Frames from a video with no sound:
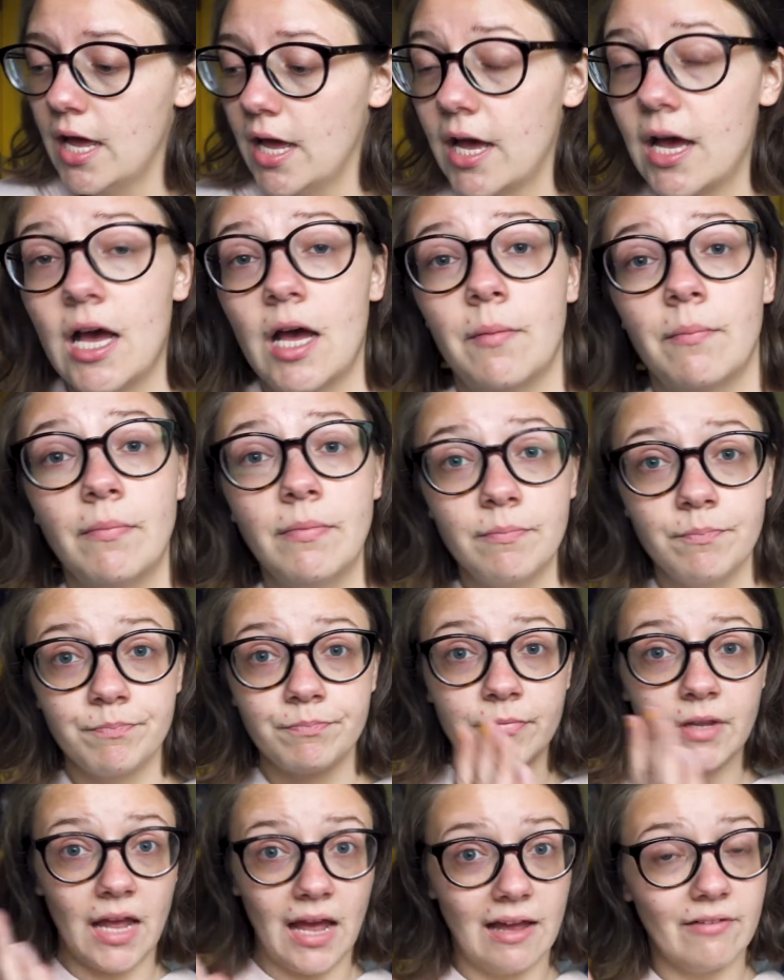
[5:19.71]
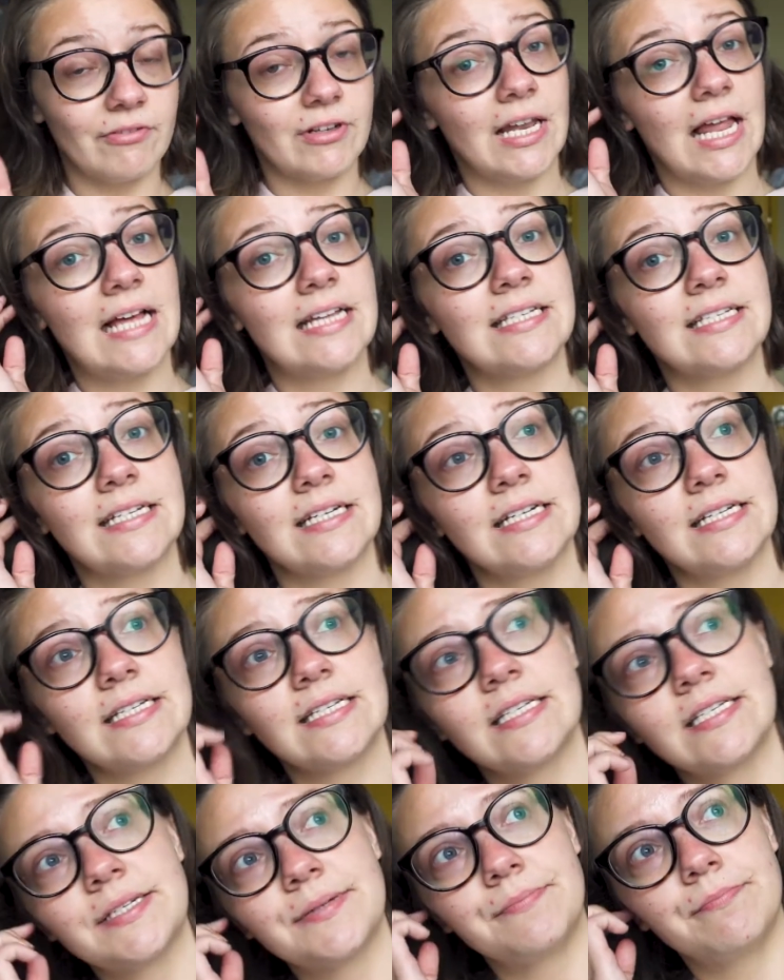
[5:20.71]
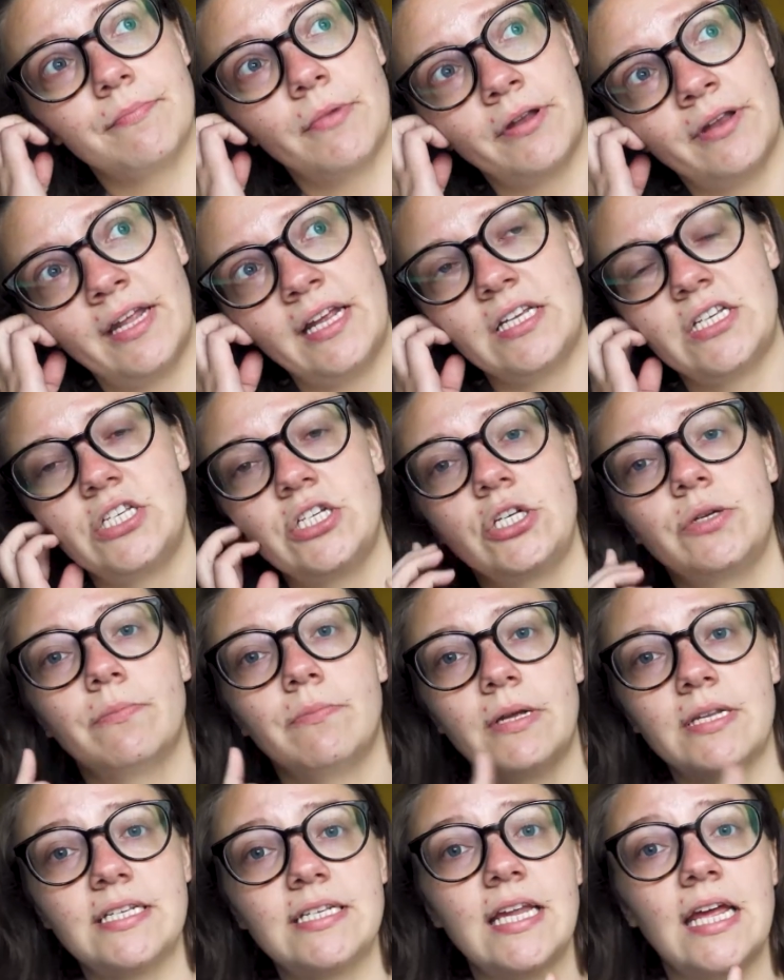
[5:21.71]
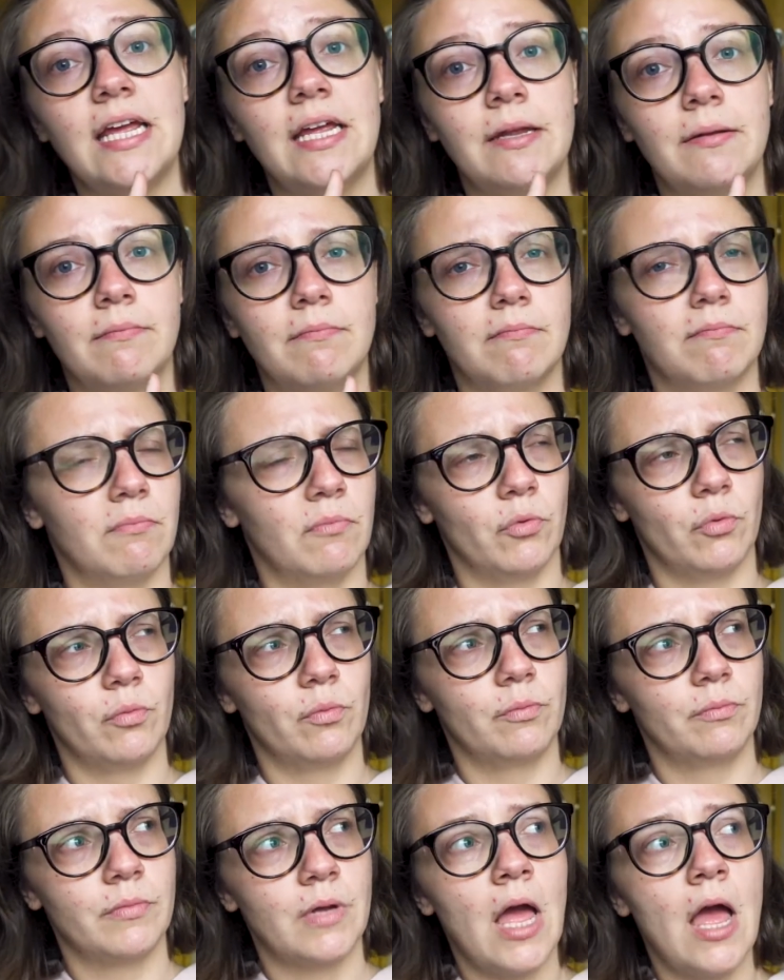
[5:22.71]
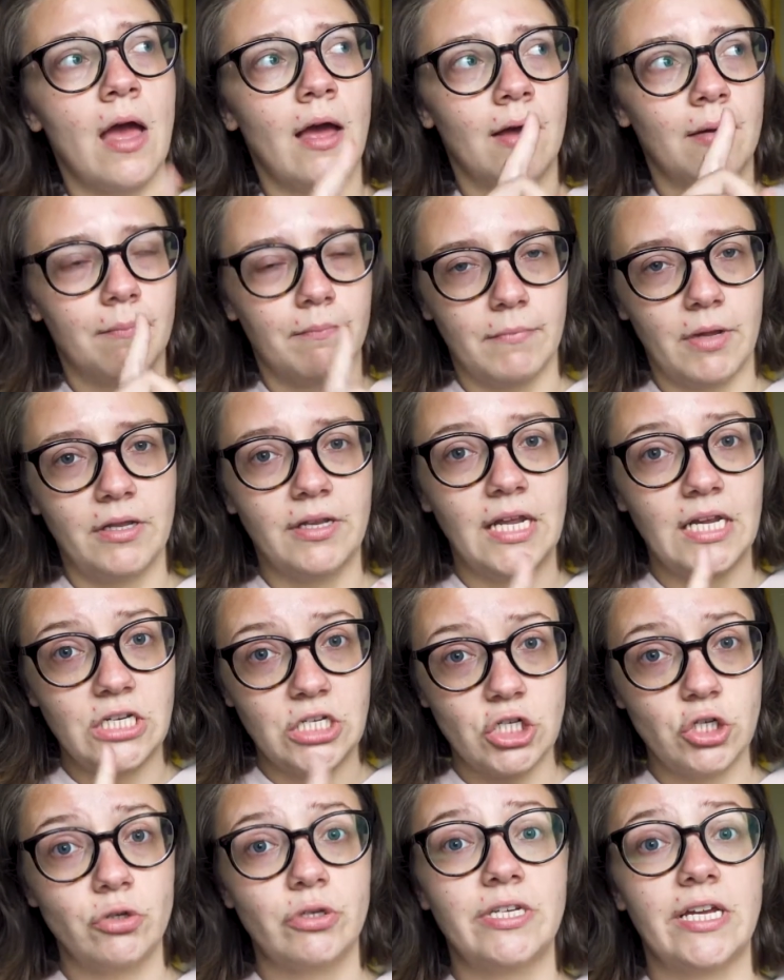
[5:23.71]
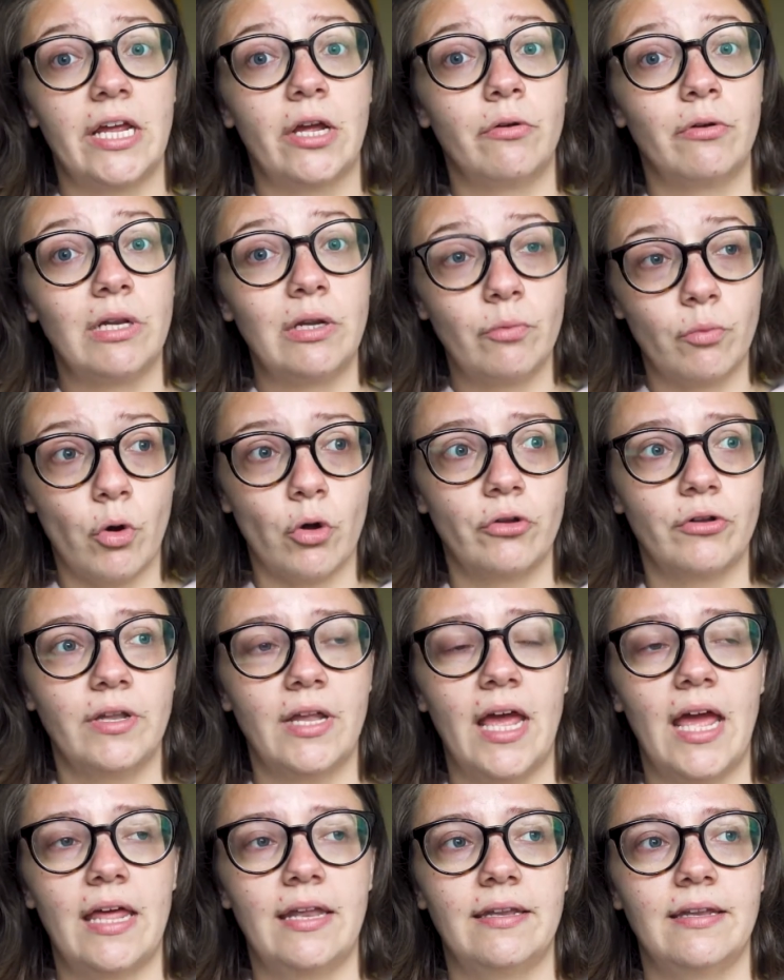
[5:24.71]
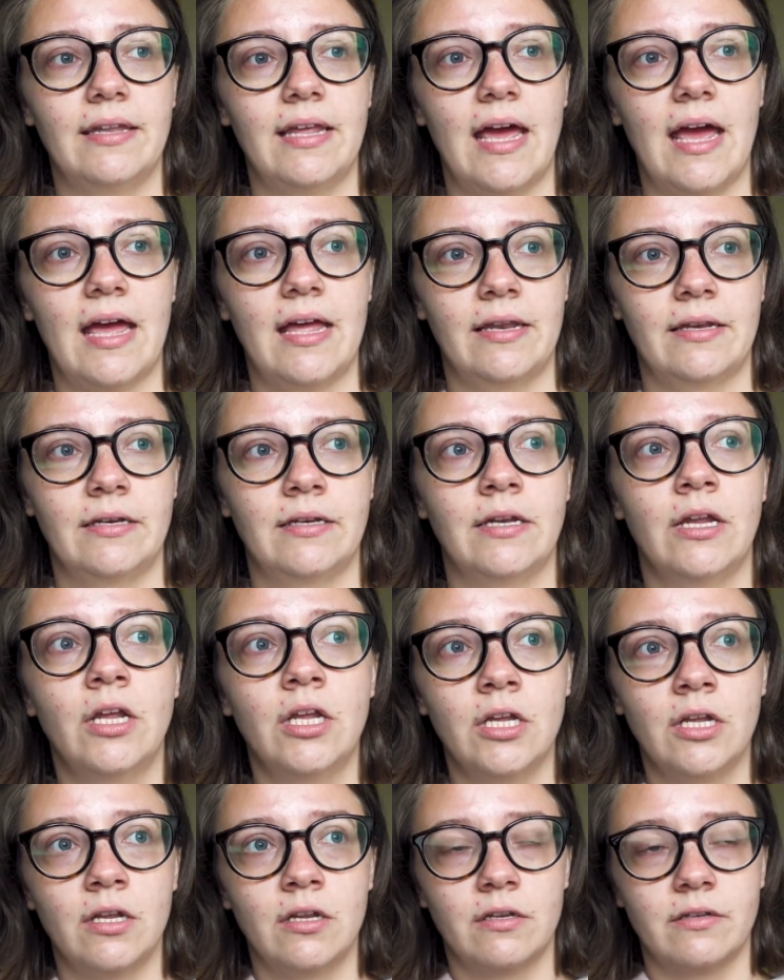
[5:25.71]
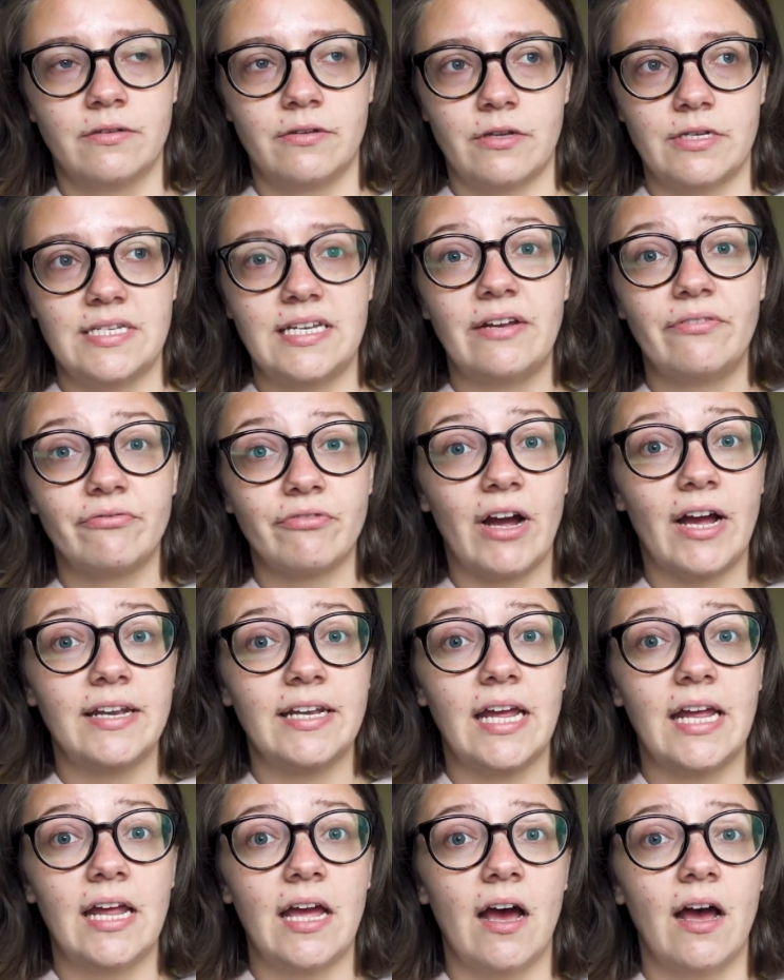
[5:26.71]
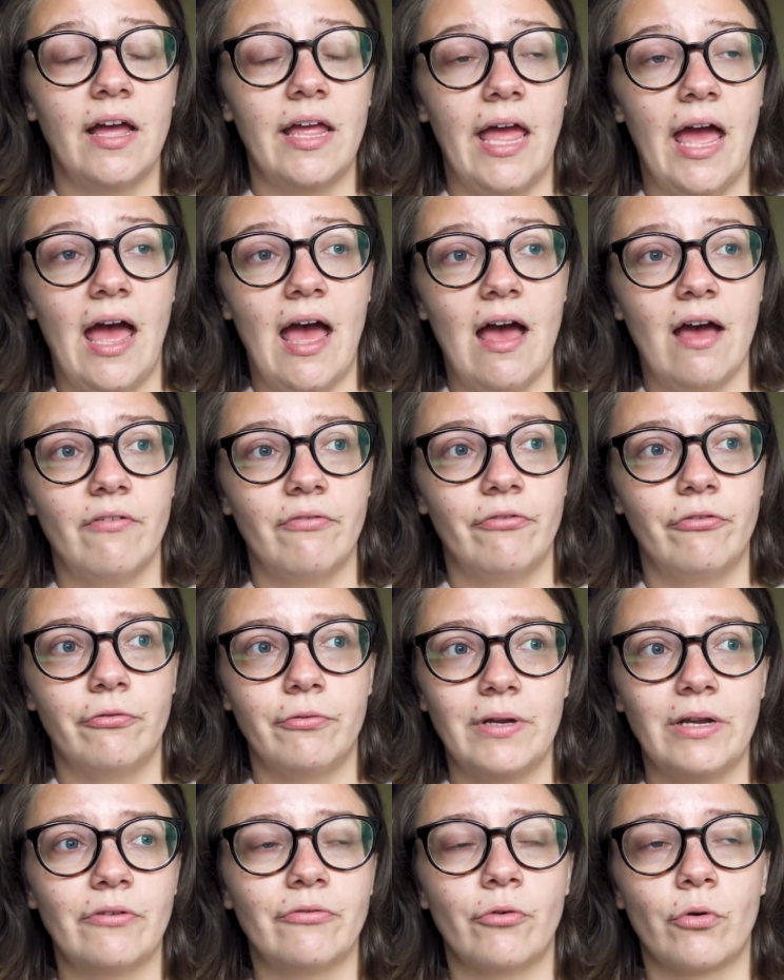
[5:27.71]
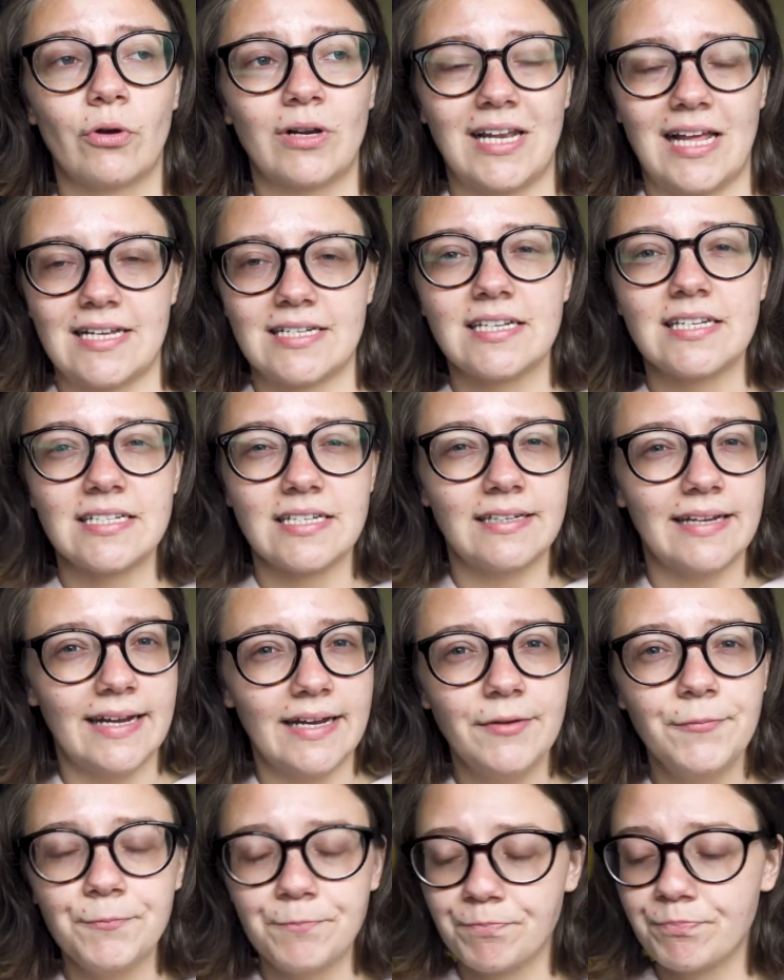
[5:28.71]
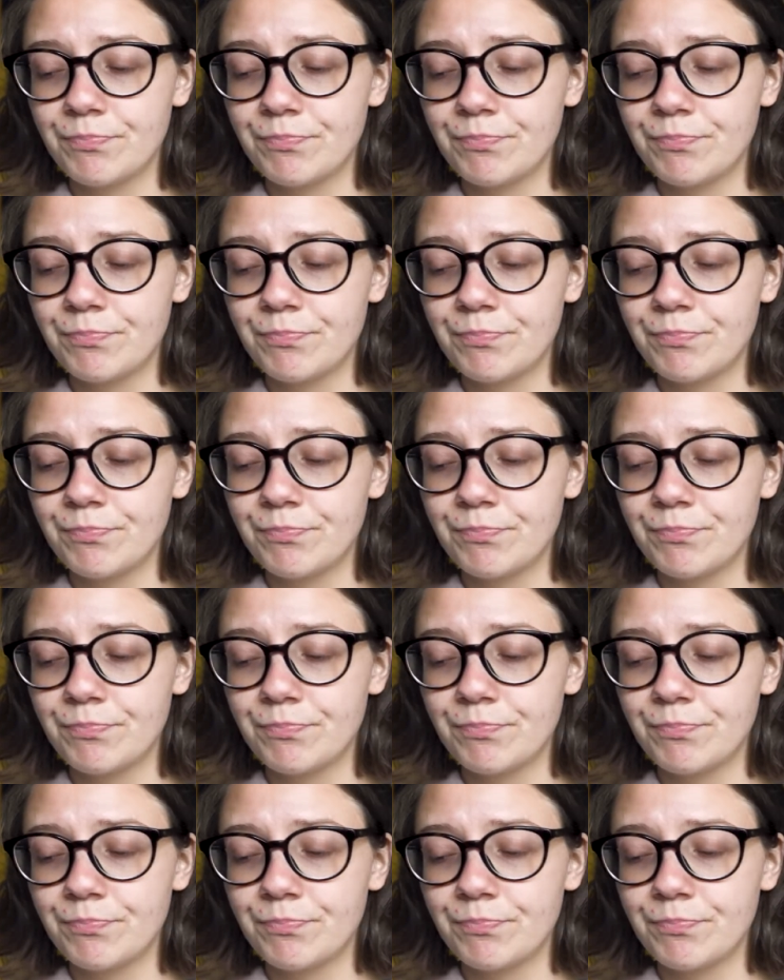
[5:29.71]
Um, I have classes, Monday, Monday, Monday, Tuesday, only one, and then Thursday, Friday, I have three or four classes a day